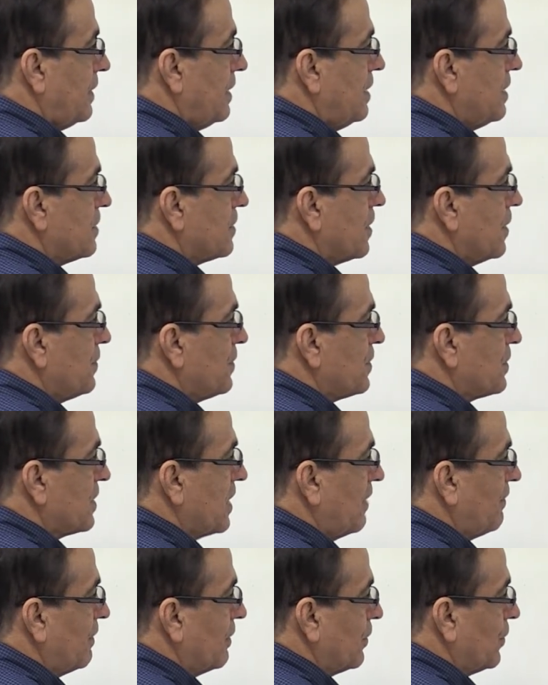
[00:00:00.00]
is going to be
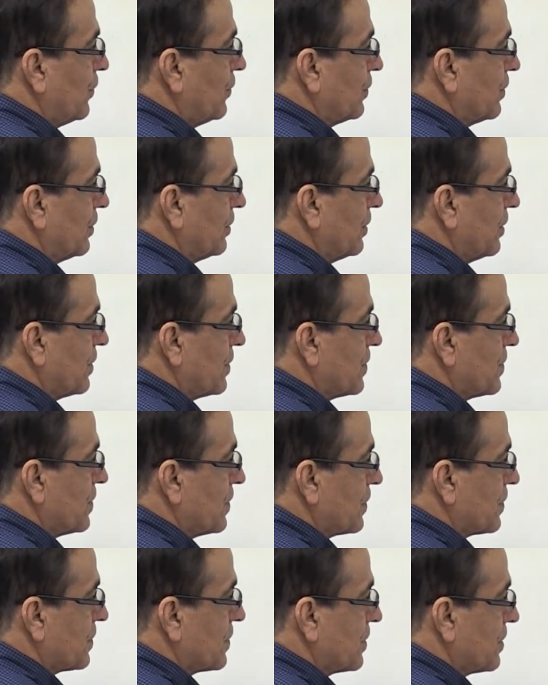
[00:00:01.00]
7 over
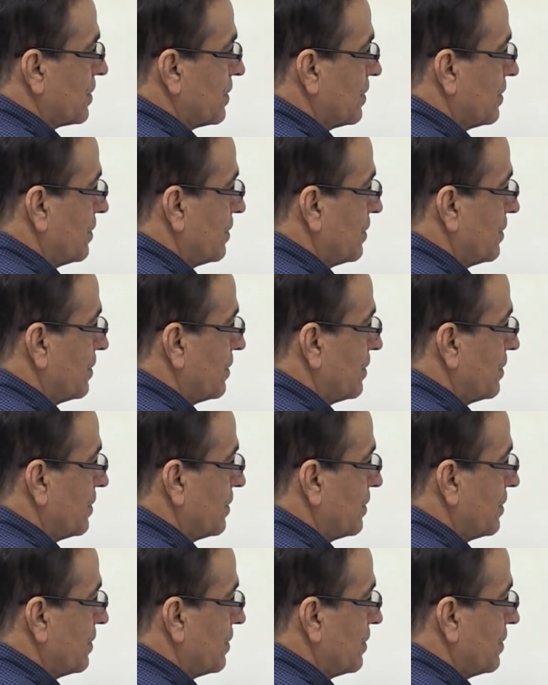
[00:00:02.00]
36.